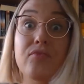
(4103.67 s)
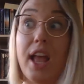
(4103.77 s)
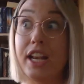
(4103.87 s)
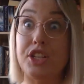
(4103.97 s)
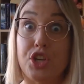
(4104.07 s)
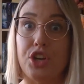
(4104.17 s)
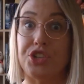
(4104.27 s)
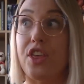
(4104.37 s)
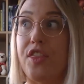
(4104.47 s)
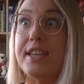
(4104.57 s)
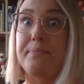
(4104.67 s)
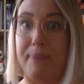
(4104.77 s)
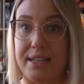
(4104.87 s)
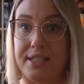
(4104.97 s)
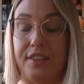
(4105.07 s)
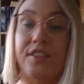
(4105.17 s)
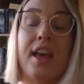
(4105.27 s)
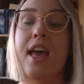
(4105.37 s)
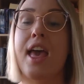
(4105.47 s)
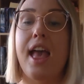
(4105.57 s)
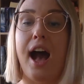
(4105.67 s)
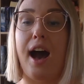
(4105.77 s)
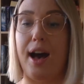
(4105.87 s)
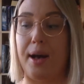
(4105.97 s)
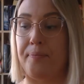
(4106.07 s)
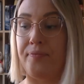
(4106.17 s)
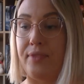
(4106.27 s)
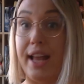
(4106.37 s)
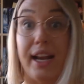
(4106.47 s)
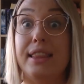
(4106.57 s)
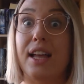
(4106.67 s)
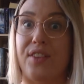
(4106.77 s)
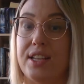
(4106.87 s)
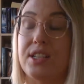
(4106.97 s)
And it's huge. The thing is massive. And I love it.